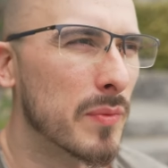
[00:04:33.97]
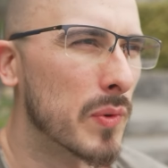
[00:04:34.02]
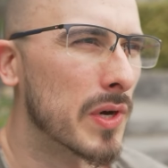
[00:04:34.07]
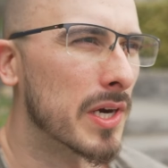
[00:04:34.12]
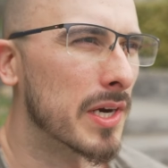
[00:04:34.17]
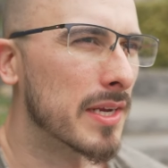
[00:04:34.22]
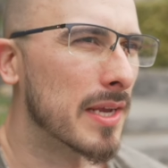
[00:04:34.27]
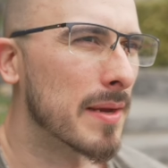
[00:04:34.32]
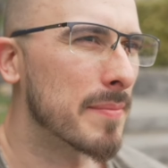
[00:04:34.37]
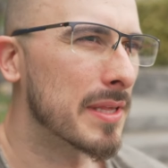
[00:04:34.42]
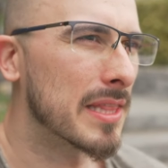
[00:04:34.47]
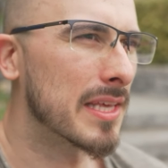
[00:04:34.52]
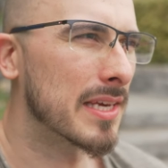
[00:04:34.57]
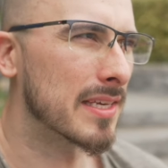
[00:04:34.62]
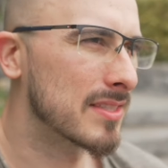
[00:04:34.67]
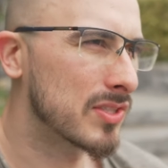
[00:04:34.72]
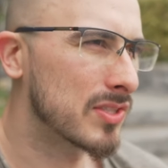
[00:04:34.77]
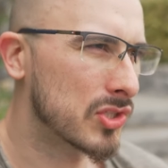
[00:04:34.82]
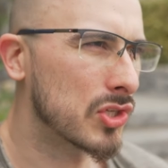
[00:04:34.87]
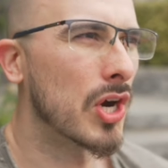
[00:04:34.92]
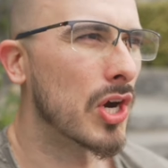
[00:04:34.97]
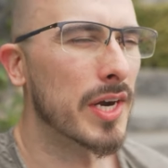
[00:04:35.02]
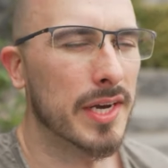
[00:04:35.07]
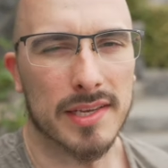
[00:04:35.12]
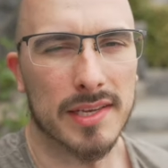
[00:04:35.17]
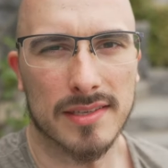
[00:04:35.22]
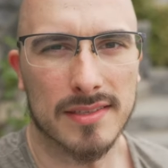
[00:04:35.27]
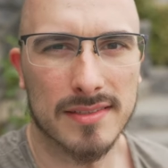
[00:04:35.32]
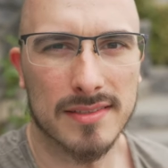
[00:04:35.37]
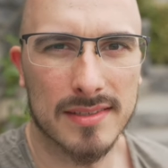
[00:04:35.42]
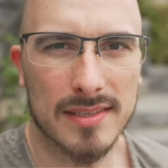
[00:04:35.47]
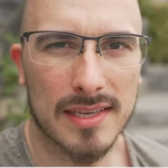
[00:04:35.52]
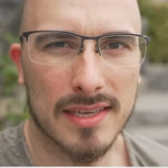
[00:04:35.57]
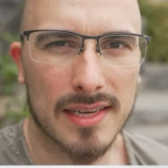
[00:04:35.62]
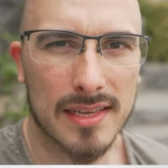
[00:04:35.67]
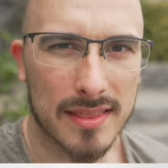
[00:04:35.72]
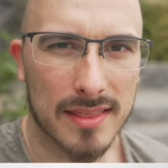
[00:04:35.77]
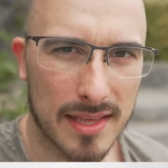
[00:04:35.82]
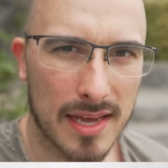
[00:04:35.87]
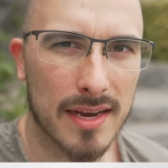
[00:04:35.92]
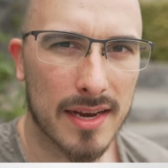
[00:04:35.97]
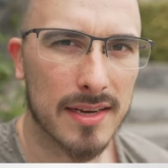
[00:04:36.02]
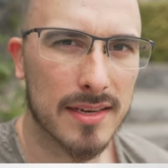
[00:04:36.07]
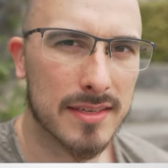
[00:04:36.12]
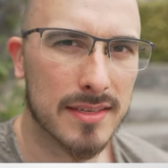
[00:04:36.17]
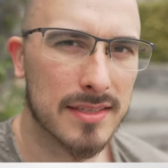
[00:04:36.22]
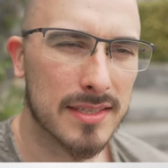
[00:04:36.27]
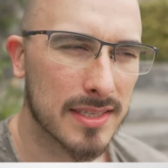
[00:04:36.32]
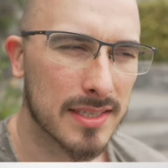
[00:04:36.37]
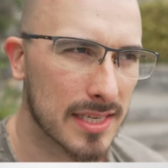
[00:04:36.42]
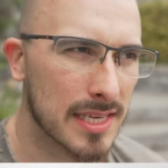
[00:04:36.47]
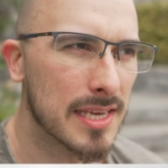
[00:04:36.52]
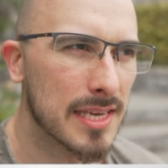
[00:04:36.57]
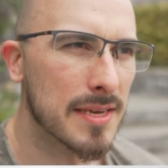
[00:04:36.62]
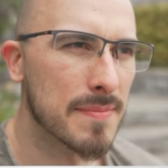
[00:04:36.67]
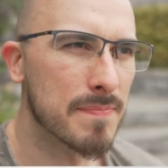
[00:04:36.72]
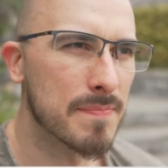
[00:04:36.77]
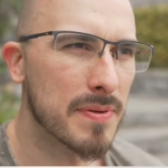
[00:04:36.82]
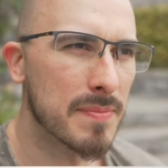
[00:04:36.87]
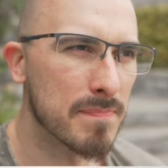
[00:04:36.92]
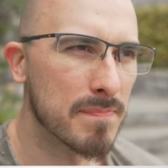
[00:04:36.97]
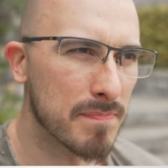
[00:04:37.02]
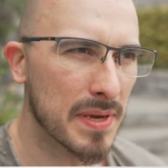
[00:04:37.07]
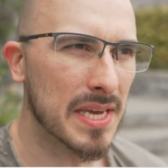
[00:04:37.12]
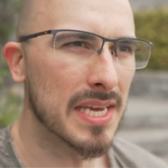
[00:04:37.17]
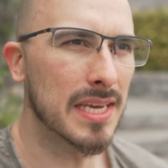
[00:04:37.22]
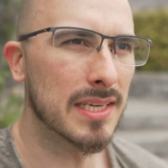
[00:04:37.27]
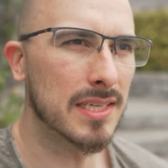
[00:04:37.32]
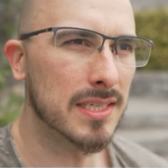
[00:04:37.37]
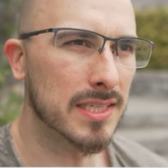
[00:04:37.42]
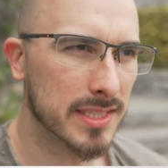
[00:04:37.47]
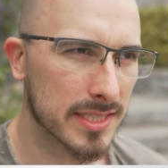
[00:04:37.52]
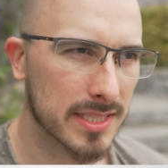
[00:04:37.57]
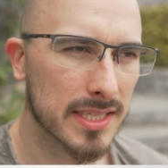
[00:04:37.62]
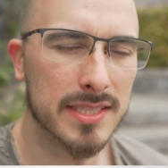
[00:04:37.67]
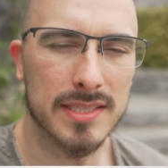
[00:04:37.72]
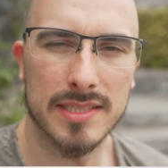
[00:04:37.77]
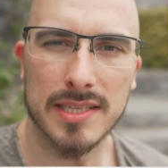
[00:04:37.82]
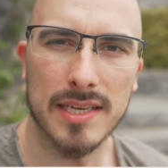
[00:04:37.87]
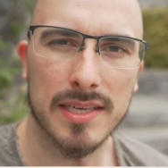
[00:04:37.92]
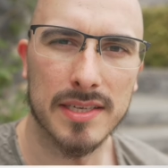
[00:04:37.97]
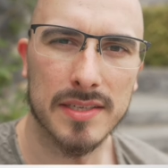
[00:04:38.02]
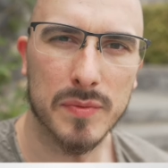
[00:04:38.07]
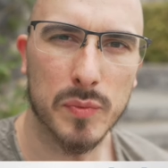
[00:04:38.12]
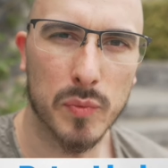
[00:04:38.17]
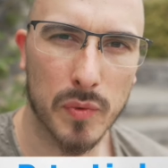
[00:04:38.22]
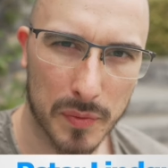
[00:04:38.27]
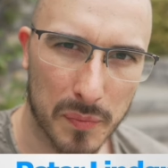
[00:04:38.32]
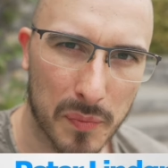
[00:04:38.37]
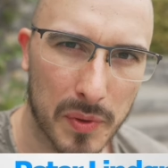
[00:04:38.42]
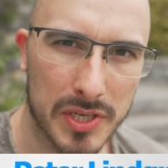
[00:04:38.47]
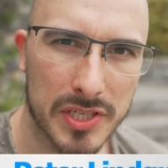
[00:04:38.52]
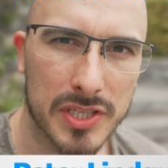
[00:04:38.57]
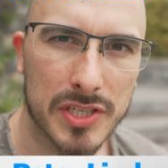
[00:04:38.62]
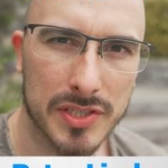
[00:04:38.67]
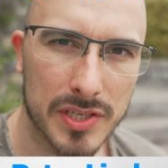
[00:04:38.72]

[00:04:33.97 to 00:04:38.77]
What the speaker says: the work, I mean like starting and then keep being consistent with what you